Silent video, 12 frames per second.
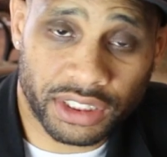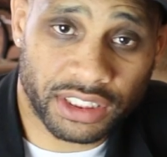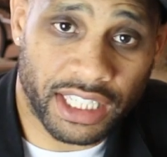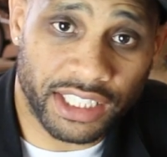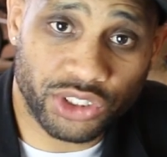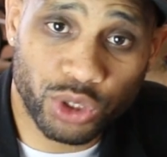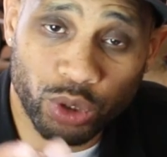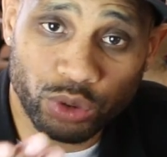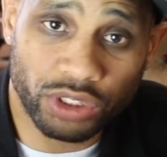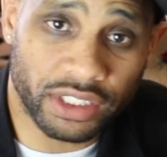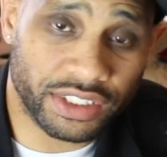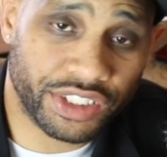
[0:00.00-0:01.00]
stay tuned
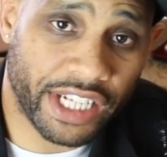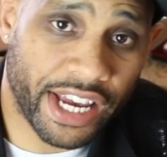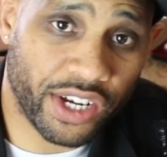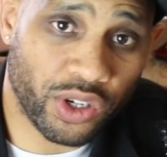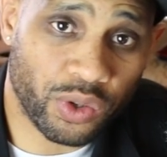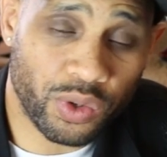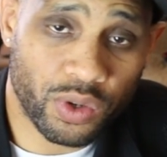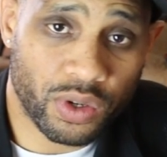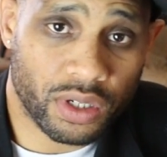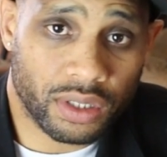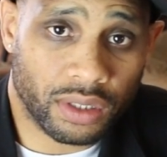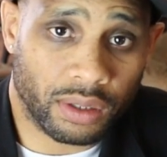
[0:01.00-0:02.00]
to the channel.
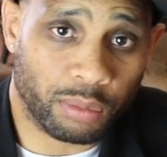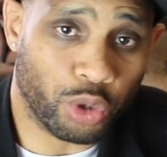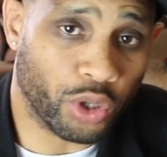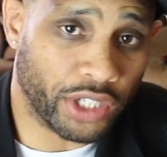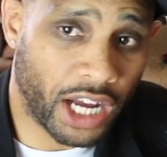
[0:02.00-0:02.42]
More